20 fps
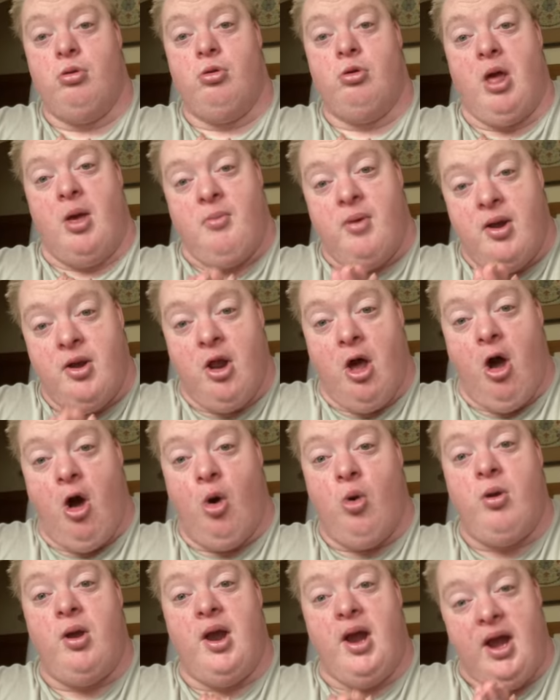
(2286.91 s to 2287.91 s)
Let me
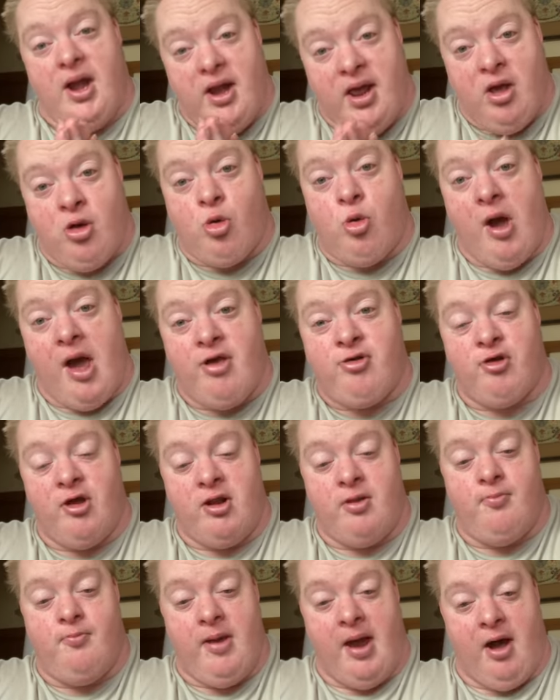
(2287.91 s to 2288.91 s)
know any
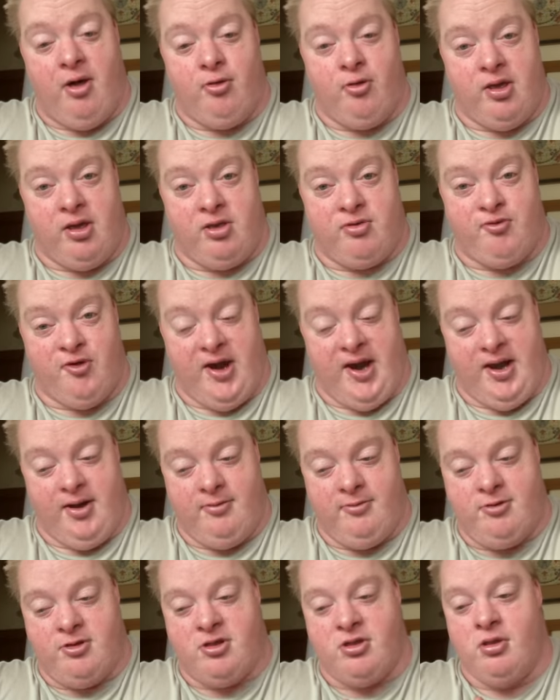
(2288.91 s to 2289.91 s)
questions about these
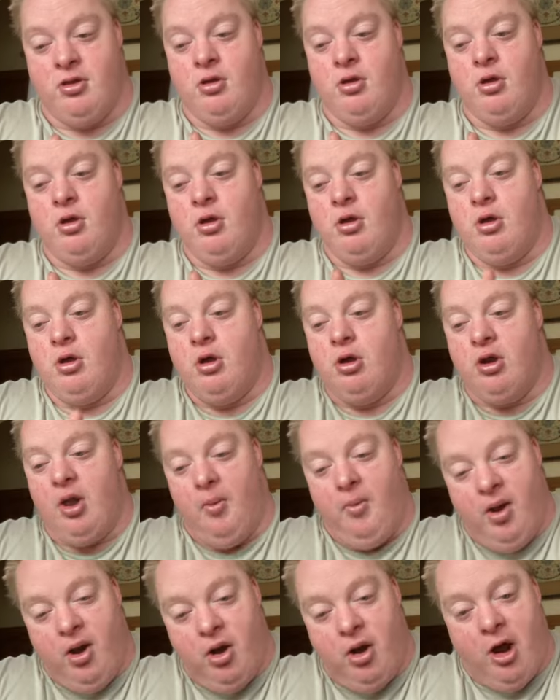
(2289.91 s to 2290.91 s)
things.
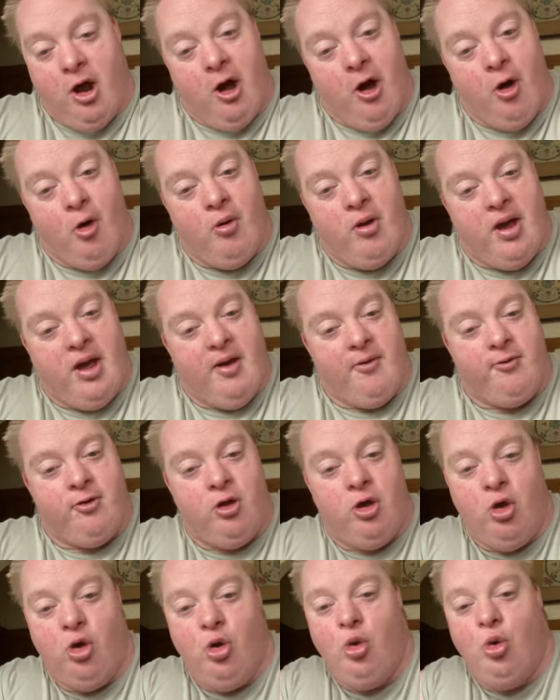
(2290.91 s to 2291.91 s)
Let me know if
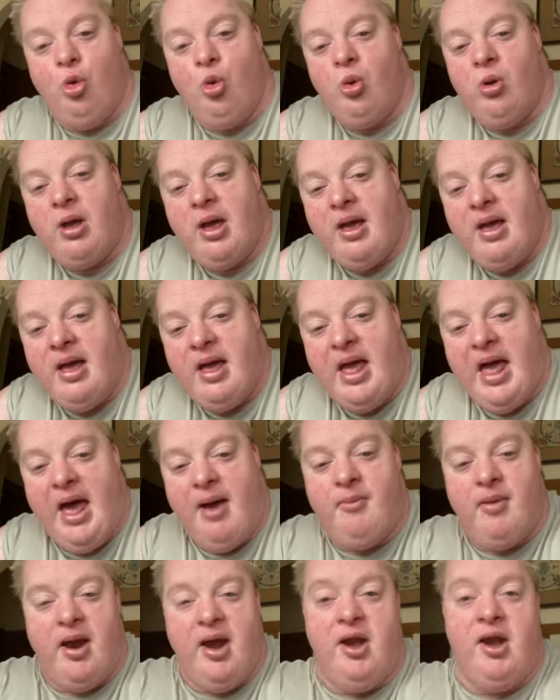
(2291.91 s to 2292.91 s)
you
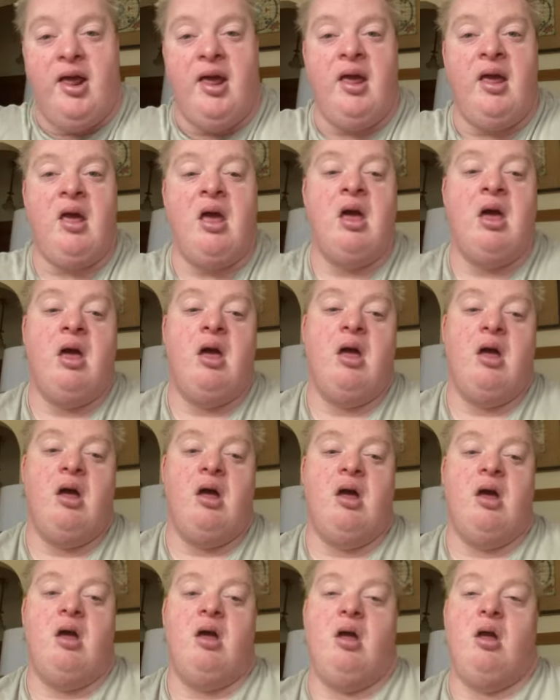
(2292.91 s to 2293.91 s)
have any
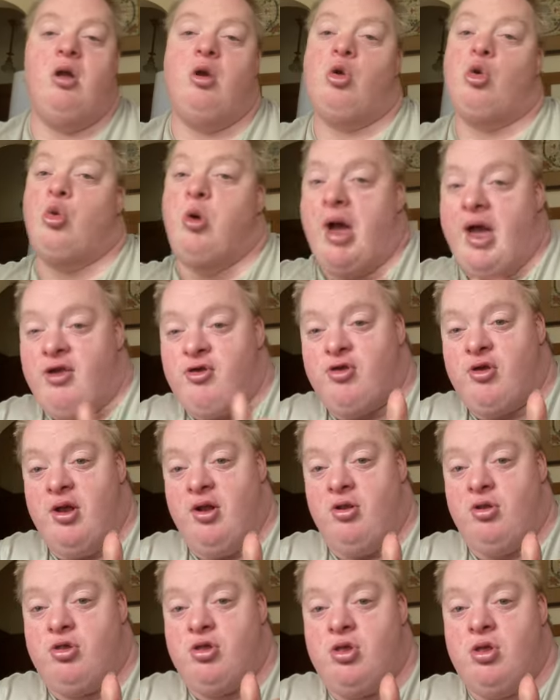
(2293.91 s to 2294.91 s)

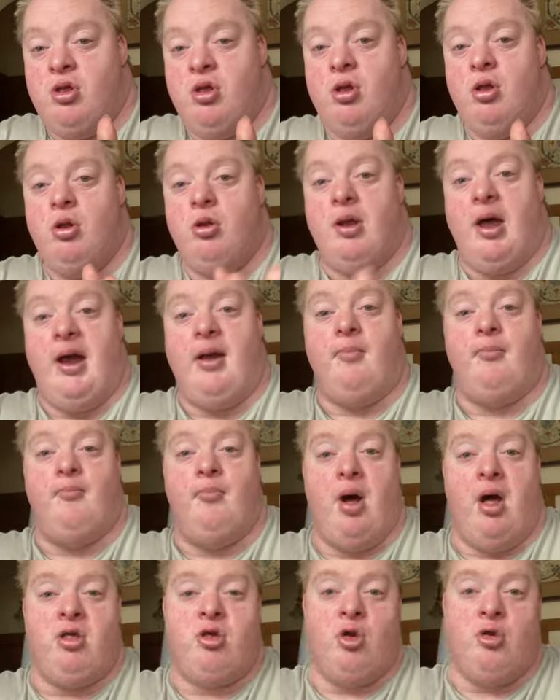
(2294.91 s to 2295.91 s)
questions, like
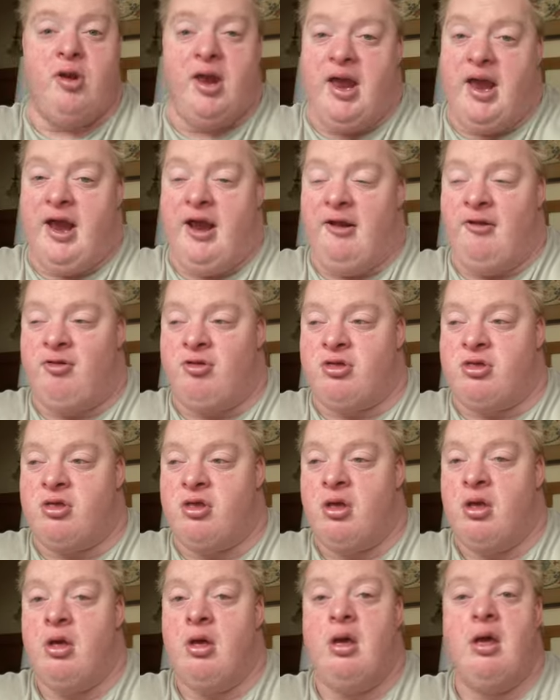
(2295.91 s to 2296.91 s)
Boston
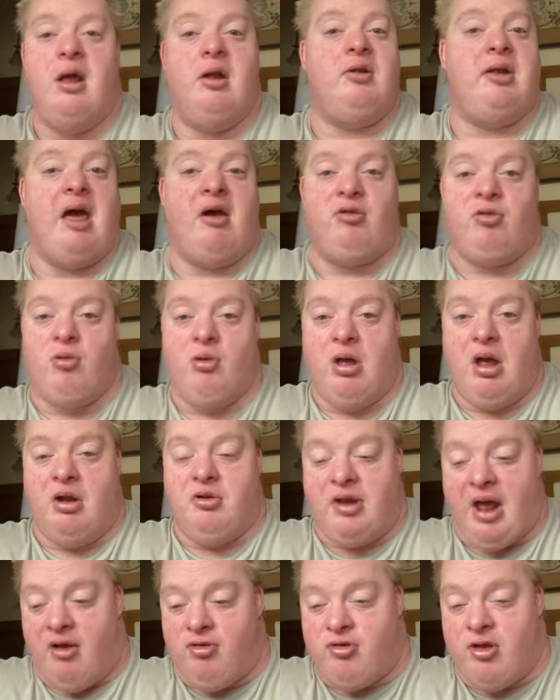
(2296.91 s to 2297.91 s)
needs, Down
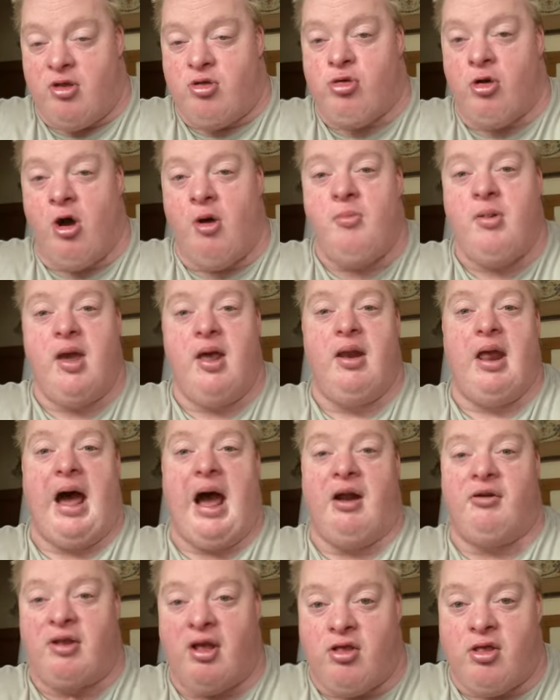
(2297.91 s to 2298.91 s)
syndrome and
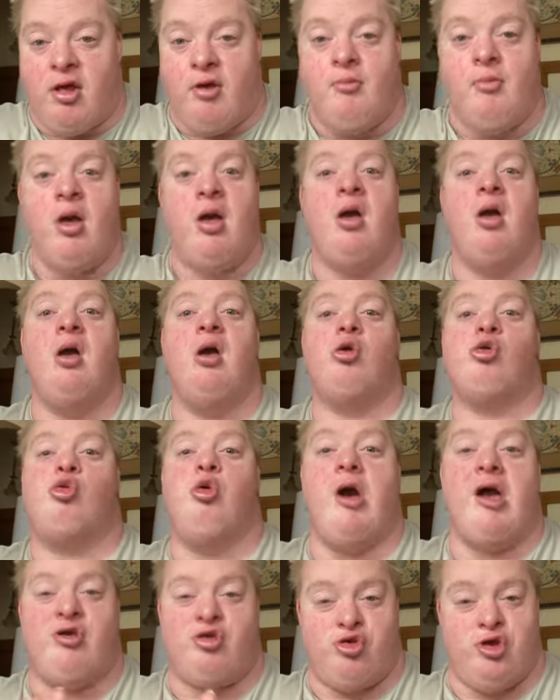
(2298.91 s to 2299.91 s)
autism
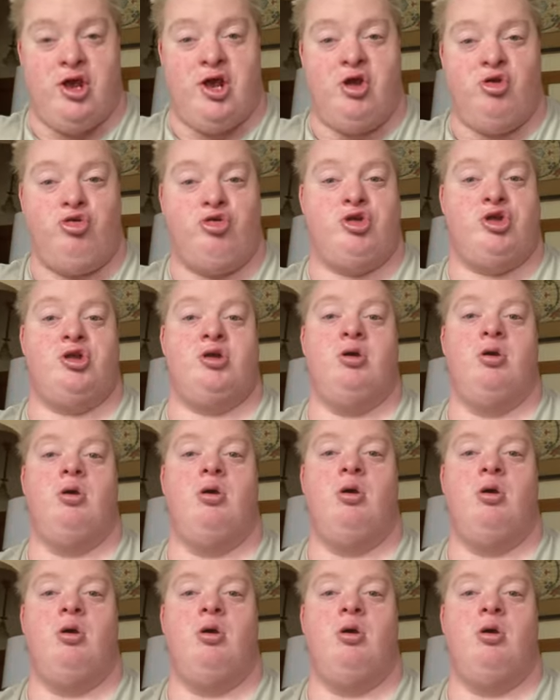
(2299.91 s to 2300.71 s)
questions.